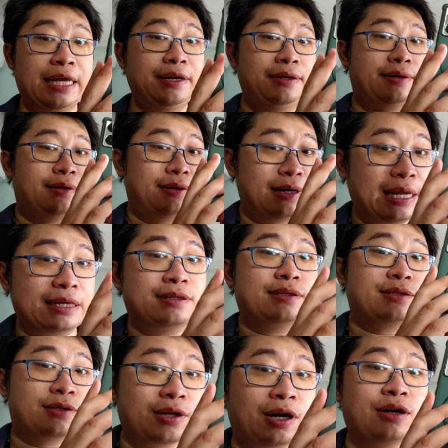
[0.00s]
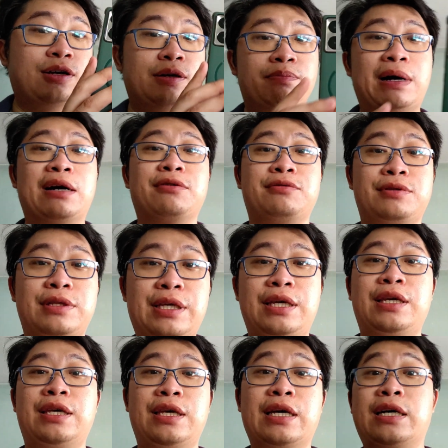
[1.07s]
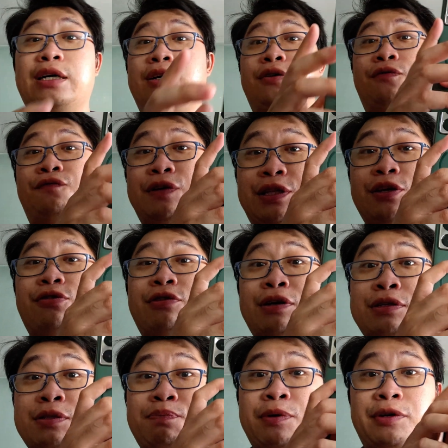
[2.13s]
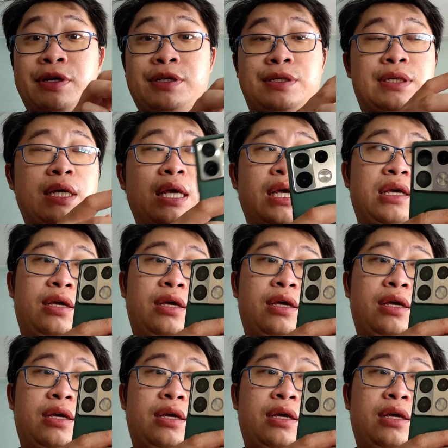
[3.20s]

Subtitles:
then let's talk about the video experience.